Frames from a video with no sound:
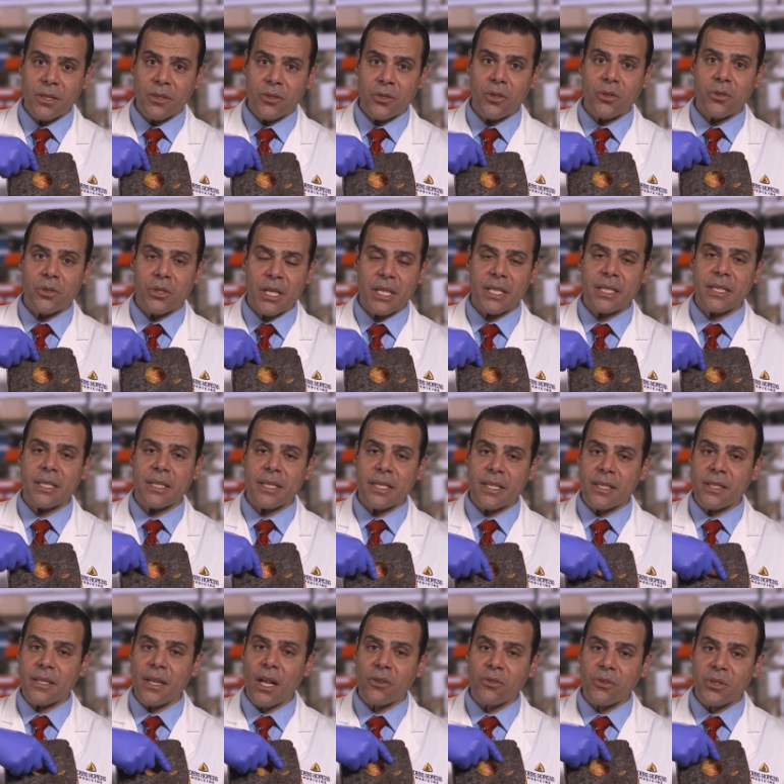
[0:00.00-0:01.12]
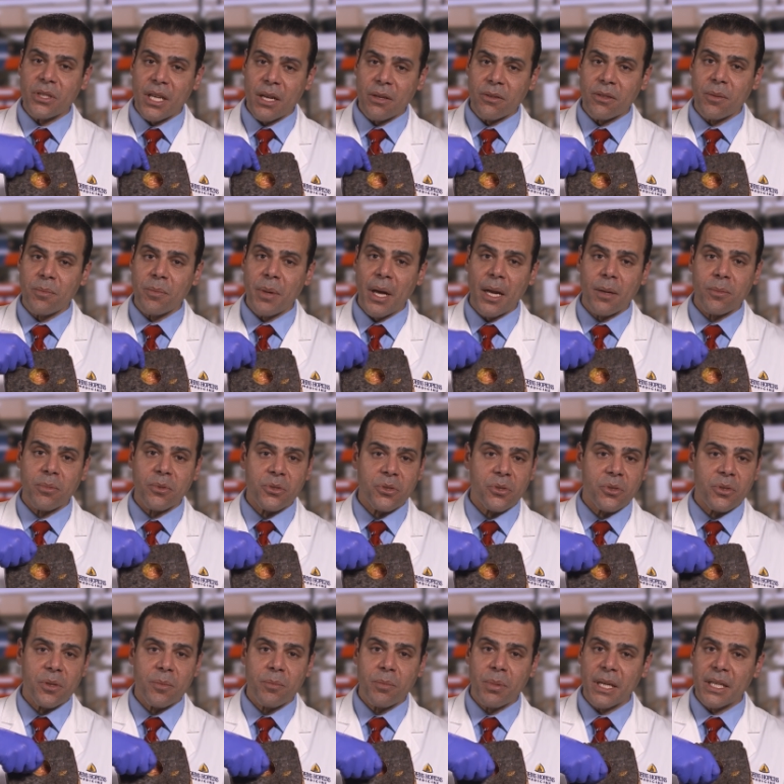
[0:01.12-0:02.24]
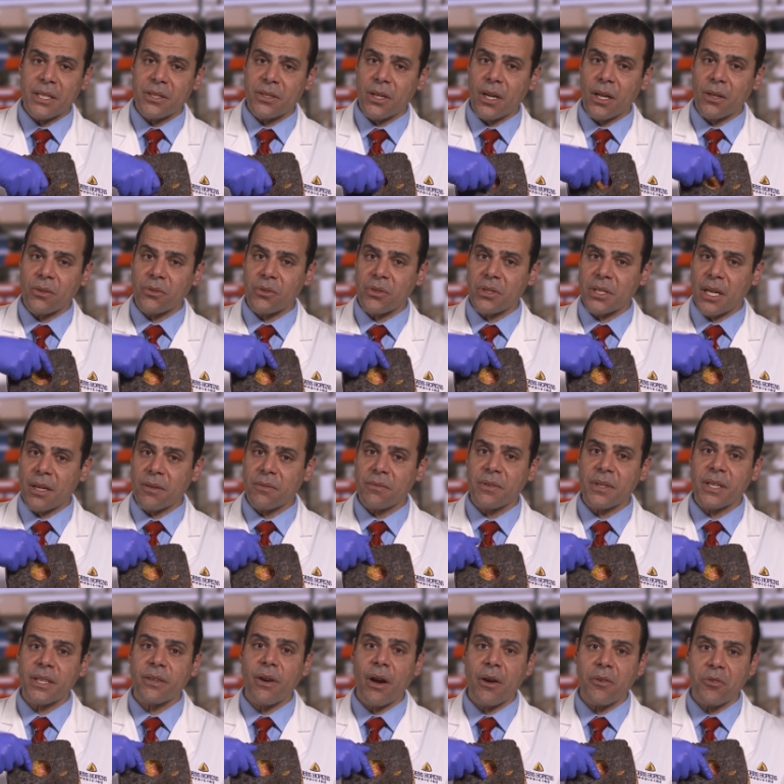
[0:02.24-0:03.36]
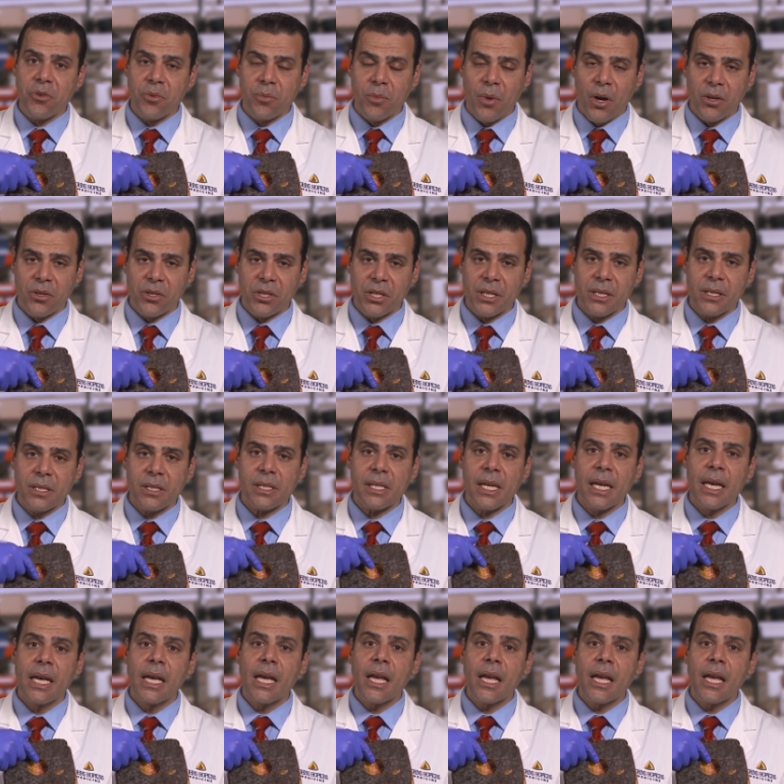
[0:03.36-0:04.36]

So this, this is ultrasound compatible. So you can place an ultrasound, figure out your margins.